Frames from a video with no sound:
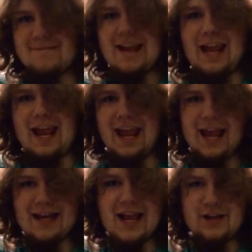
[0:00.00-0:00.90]
Yeah,
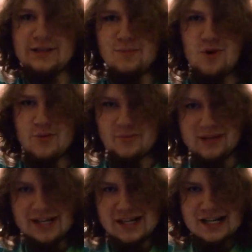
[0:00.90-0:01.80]
now it's more
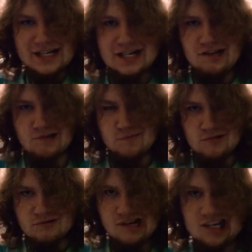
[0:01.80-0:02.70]

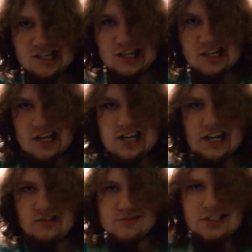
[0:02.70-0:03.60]
realistic. Now
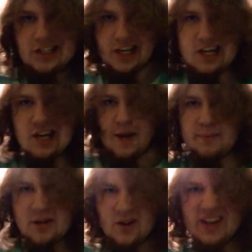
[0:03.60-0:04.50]
it's really shaking
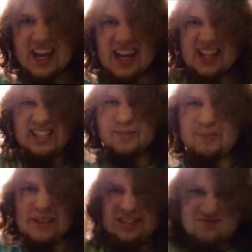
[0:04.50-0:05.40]
up. Okay, let's
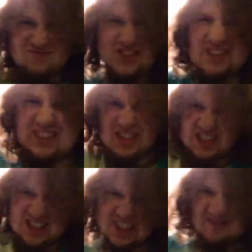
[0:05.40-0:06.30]

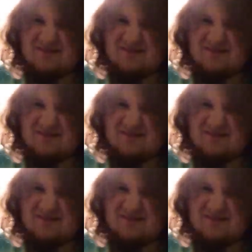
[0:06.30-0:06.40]
shit.